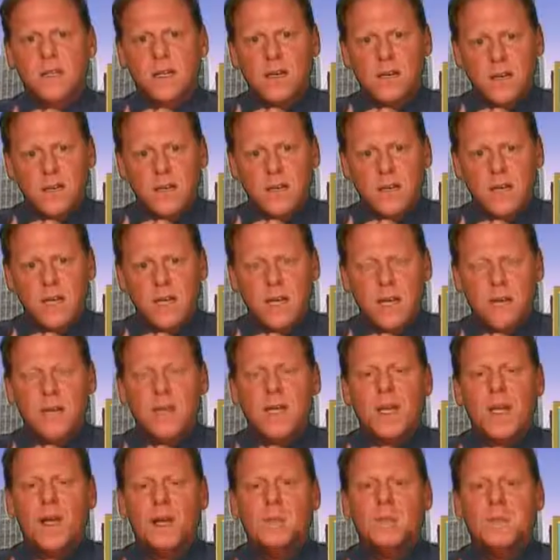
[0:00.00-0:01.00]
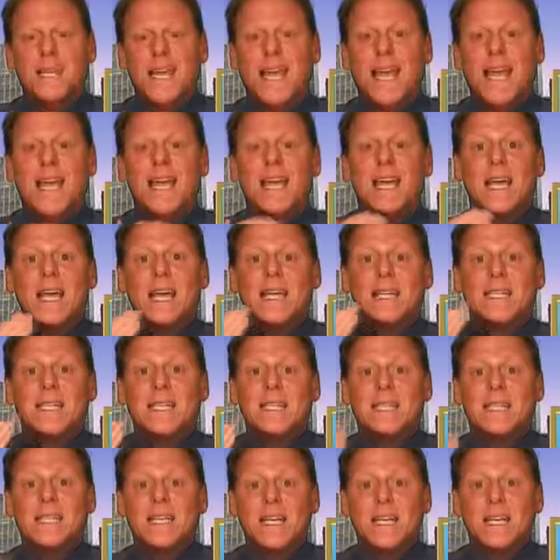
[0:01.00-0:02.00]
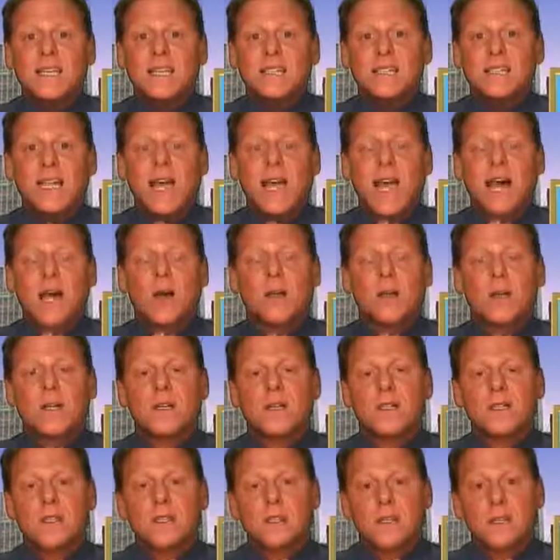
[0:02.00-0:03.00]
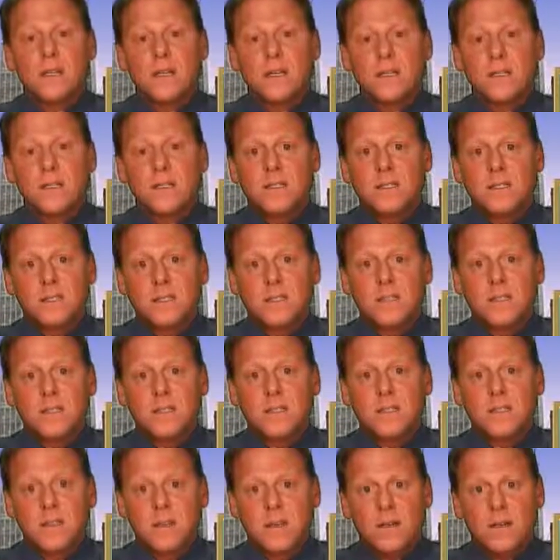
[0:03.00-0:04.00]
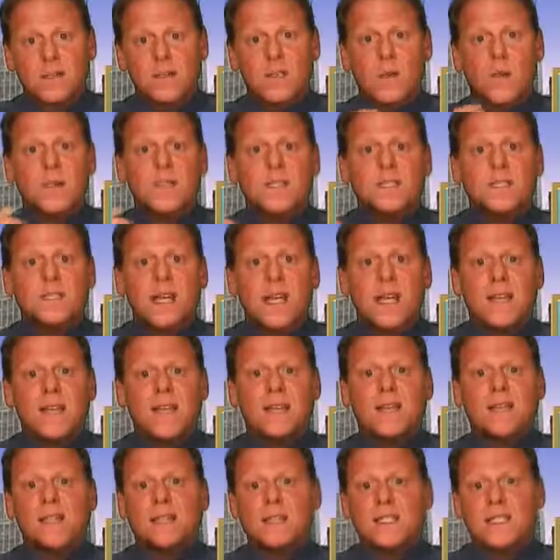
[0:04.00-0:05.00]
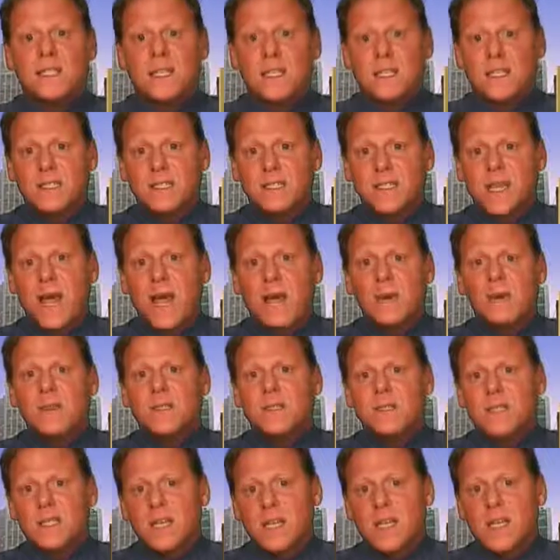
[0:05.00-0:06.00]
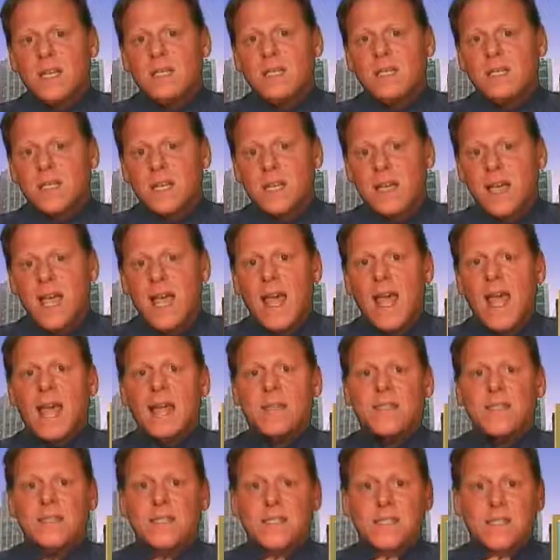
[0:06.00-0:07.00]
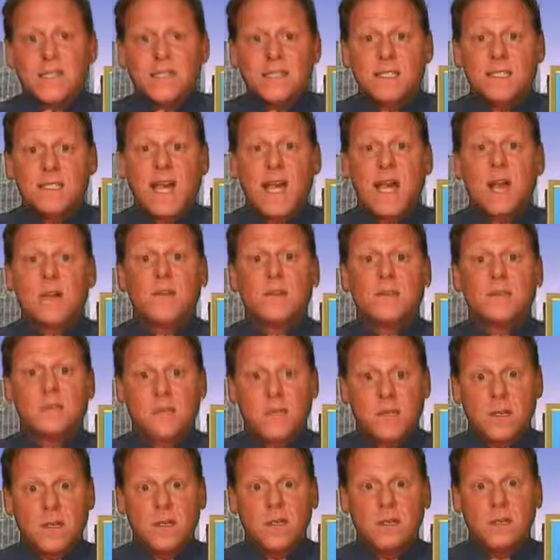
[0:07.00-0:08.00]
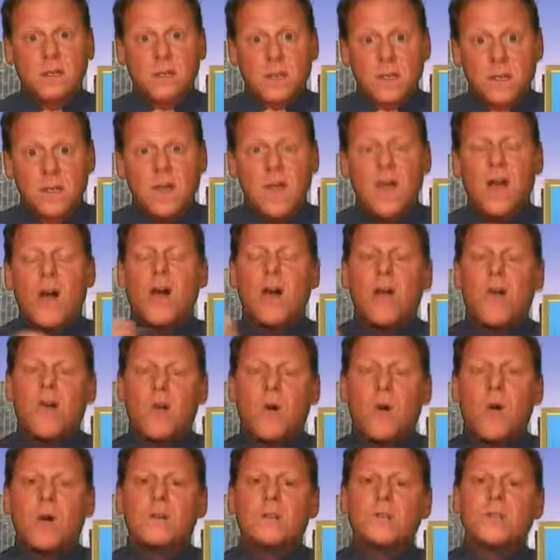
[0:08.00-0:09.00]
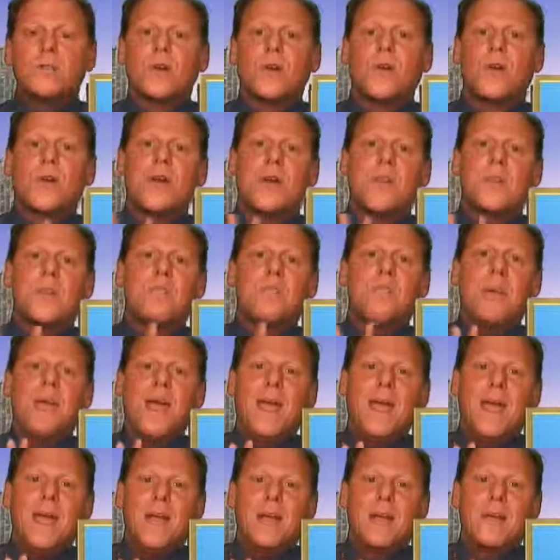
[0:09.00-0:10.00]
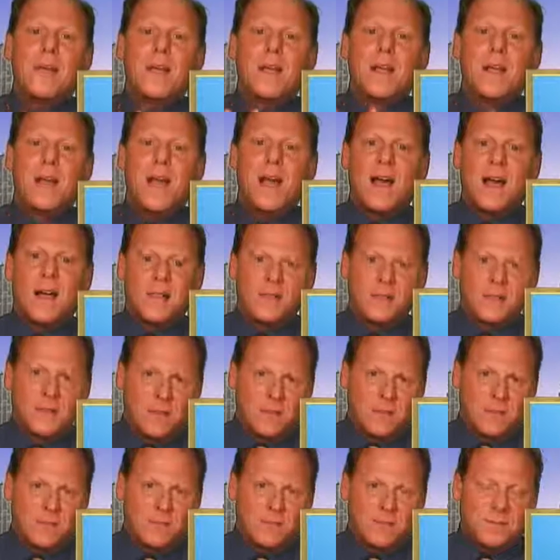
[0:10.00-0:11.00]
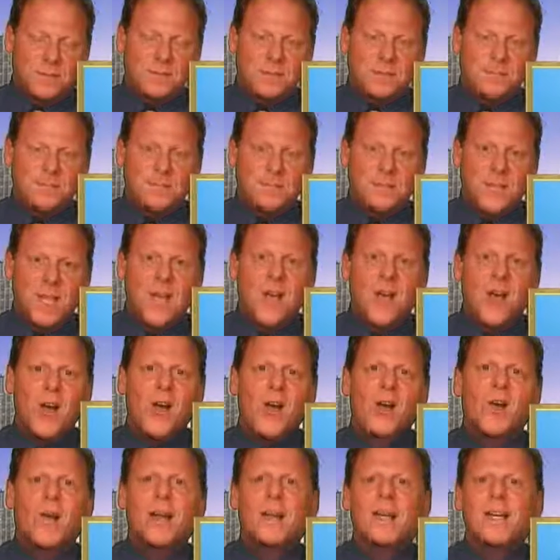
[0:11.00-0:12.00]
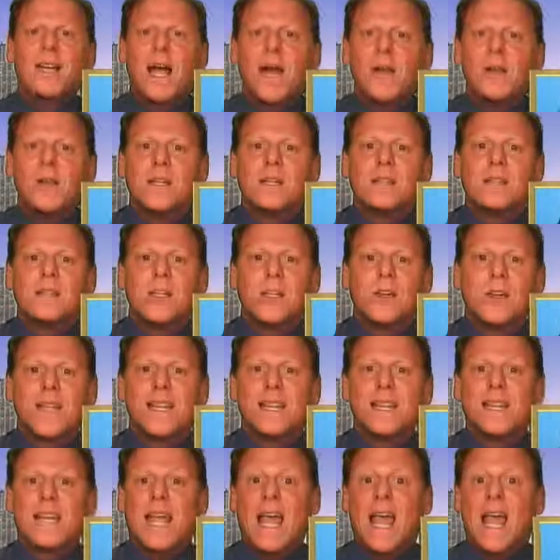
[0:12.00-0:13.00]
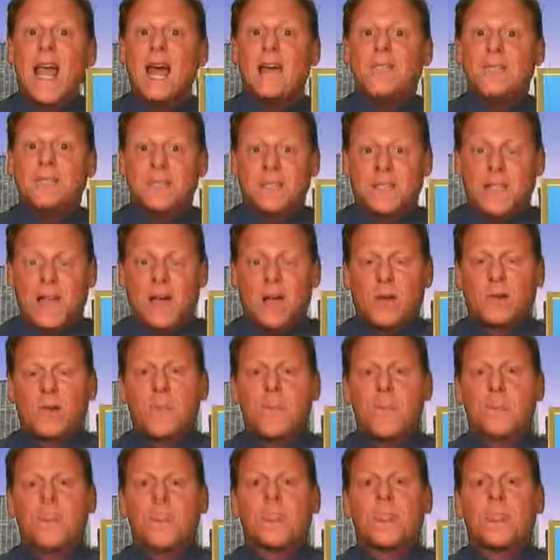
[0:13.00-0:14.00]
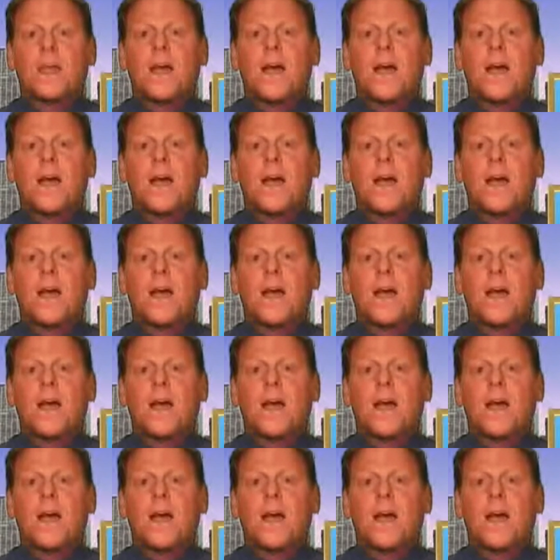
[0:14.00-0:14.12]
d. Becomes a D sound. D, d, d. So we say that the T sound, t, t, and the D sound, d, d, are also paired consonants. Okay, now let's look at the F sound,